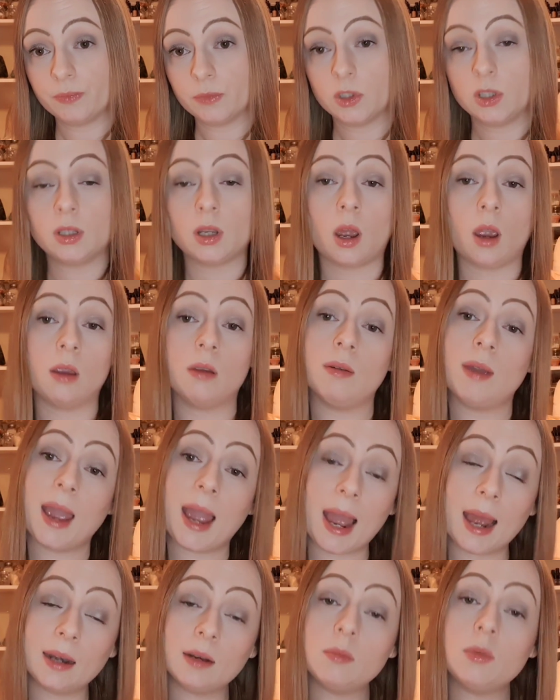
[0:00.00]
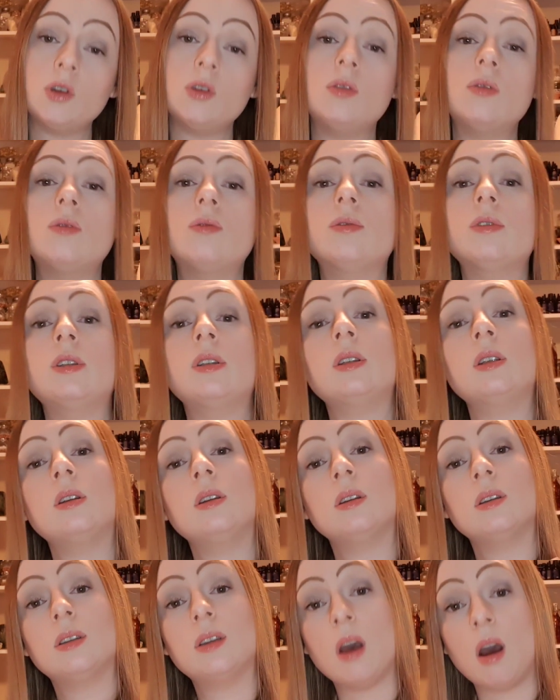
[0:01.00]
So animals,
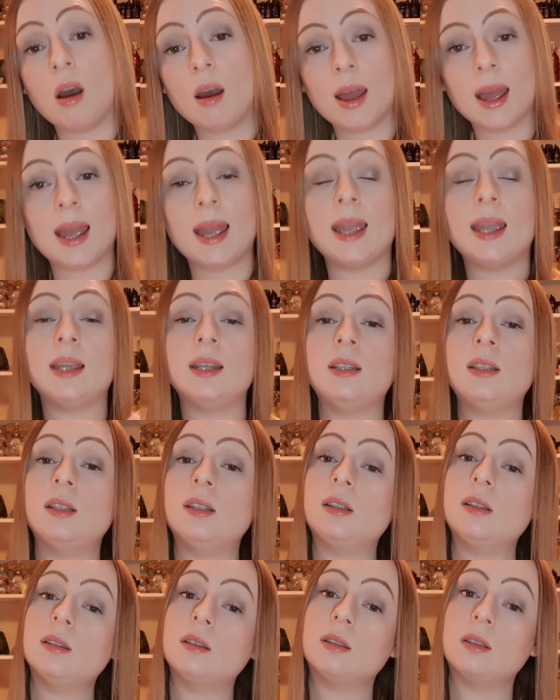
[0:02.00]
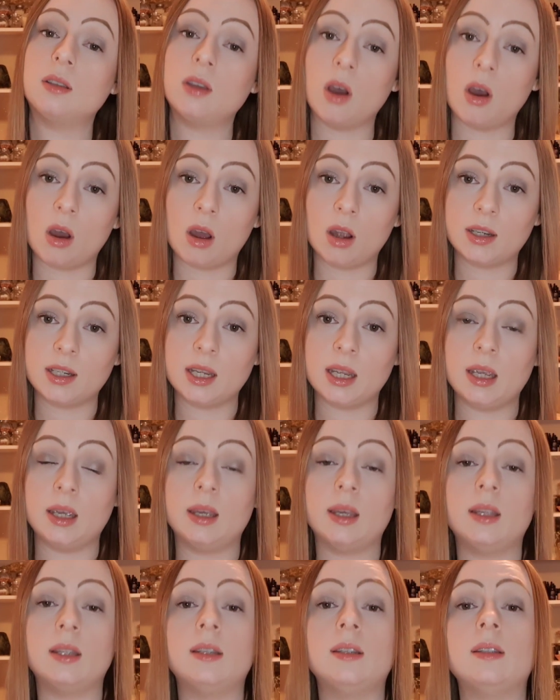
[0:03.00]
guides,
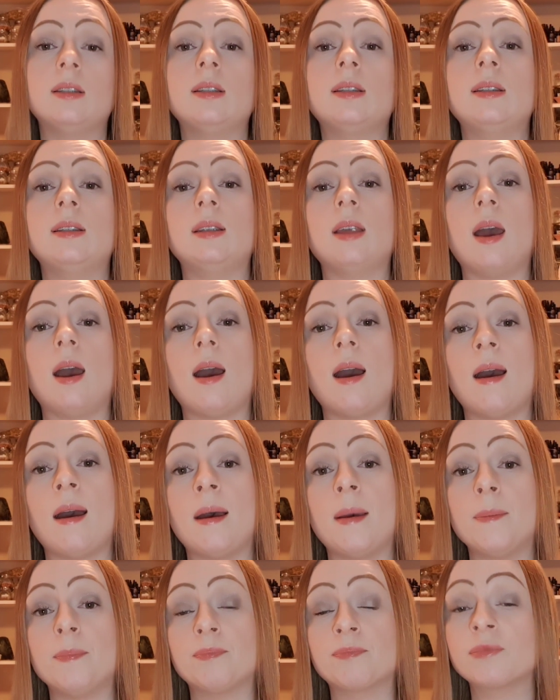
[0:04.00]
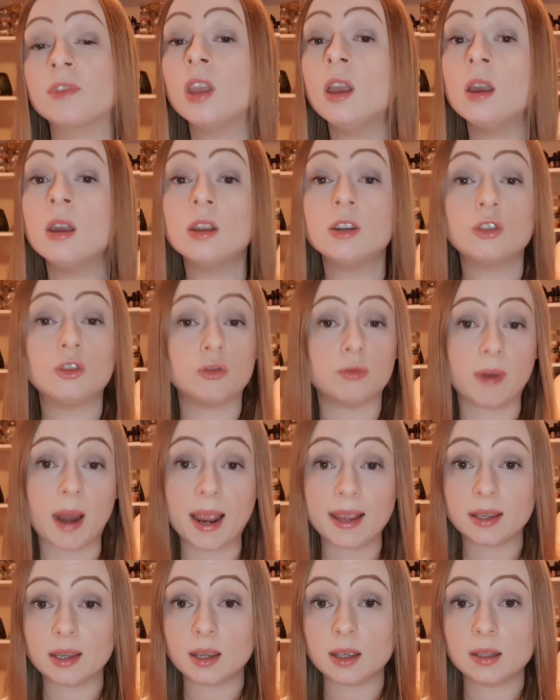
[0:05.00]
guardians,
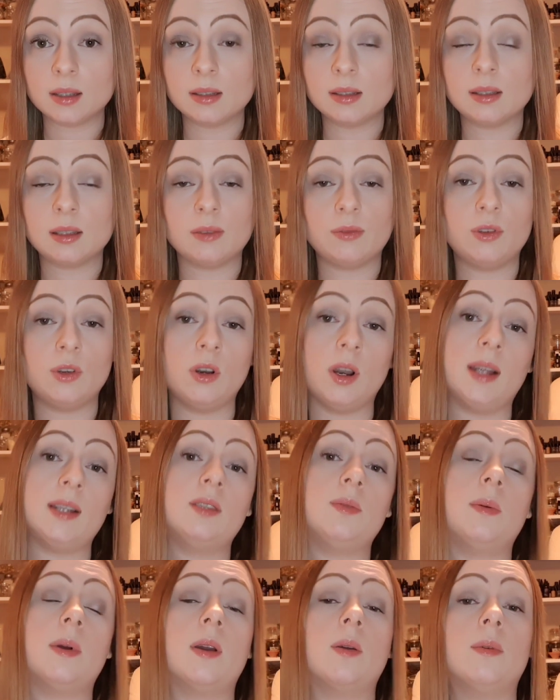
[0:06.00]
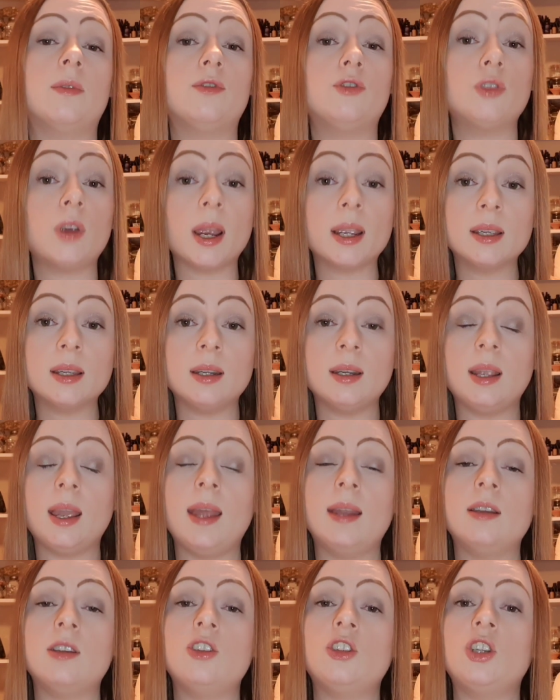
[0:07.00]
dragons, if you like to work with dragon
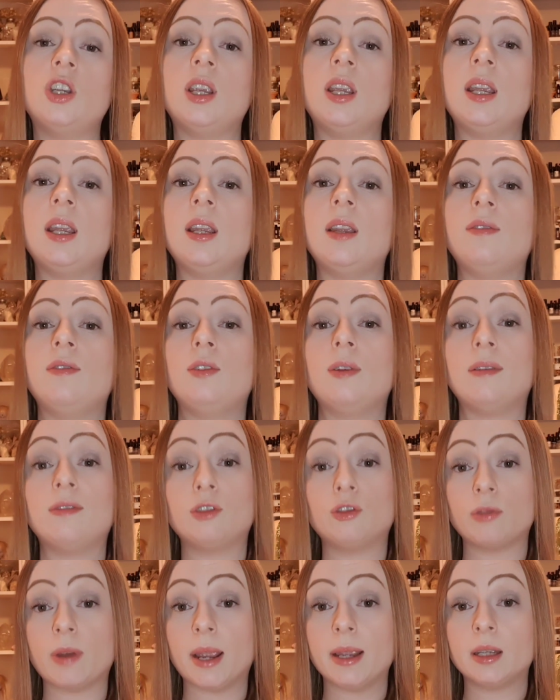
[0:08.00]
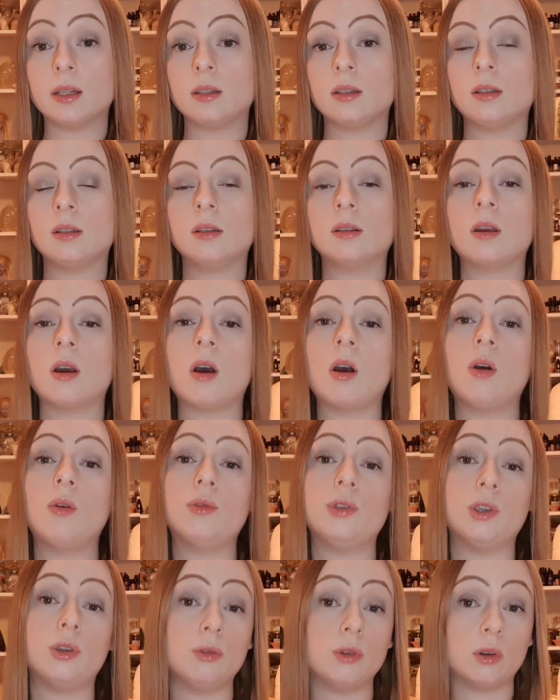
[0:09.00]
energy, if you have a dragon skull,
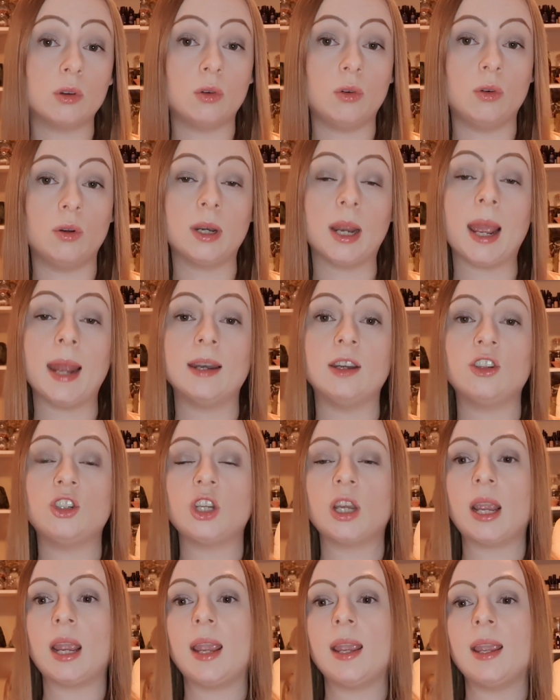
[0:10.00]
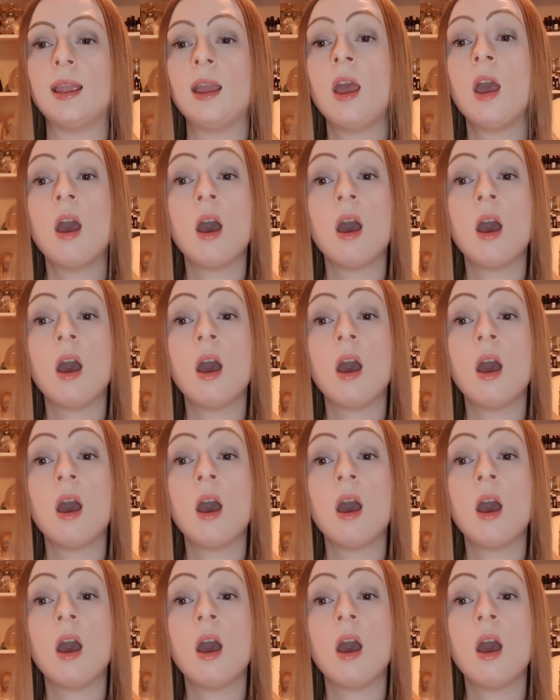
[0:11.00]
unicorn energy.